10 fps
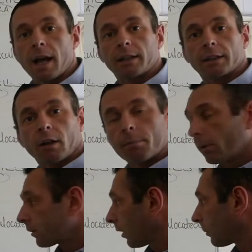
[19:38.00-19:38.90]
And the
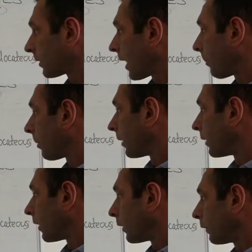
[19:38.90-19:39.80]
upper
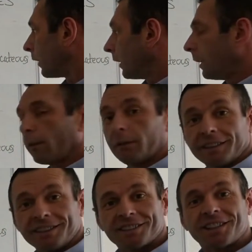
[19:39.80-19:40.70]
subscapular nerve
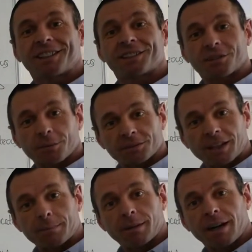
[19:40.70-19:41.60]
feeds the
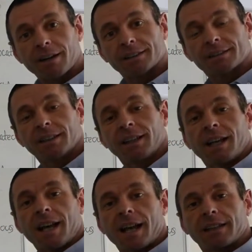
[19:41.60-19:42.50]
subscapularis.
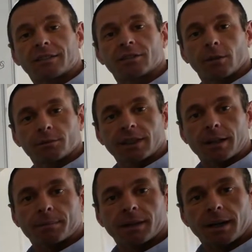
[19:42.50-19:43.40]
And the
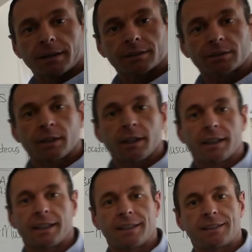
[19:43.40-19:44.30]
subscapularis
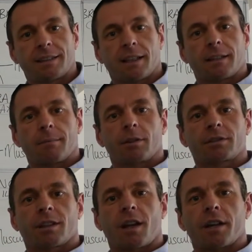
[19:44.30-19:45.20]
is the
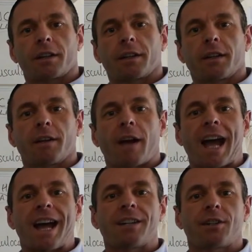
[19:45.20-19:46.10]
muscle on the
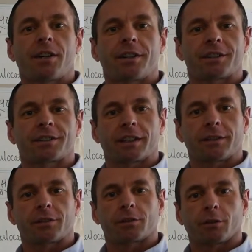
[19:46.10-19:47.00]
anterior side
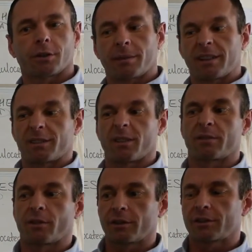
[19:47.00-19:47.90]
of the shoulder blade, so the
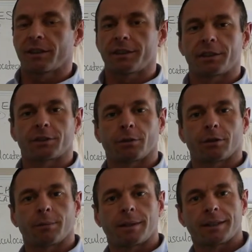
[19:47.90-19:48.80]
front side of your
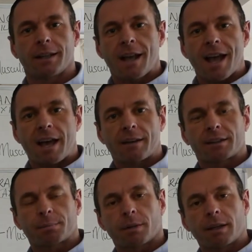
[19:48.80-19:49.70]
shoulder blade, and
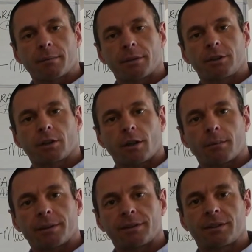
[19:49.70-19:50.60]
its primary
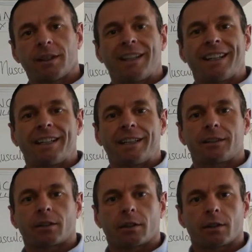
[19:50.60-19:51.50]
job is
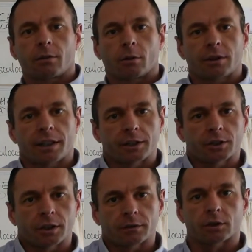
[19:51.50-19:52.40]
internal
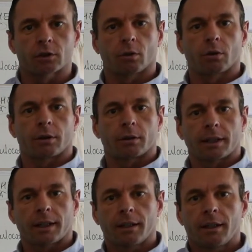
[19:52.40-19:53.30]
rotation of the shoulder,
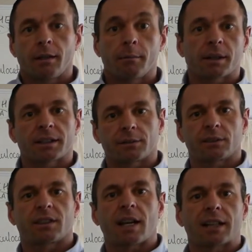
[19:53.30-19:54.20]
okay? Because of
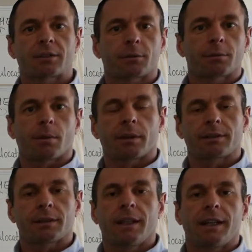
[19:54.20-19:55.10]
its attachment
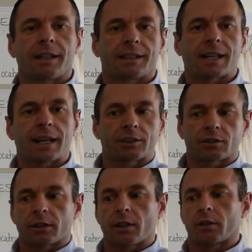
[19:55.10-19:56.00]
points, it
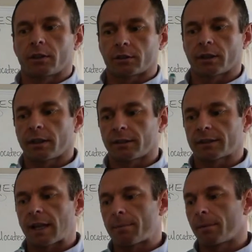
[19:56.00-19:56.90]
attaches on the underside of the
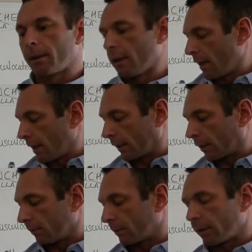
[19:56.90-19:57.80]
scapula and it
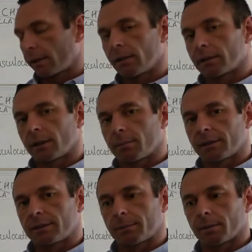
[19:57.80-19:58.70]
comes out here onto the
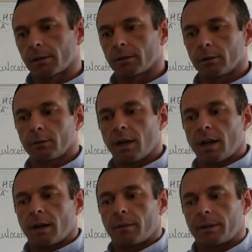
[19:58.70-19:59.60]
bicipital groove,
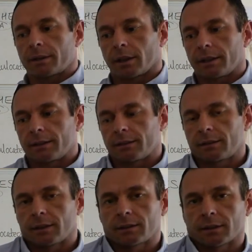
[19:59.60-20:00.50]
and when it
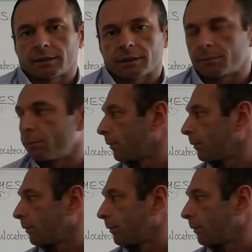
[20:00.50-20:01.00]
tightens, it does this.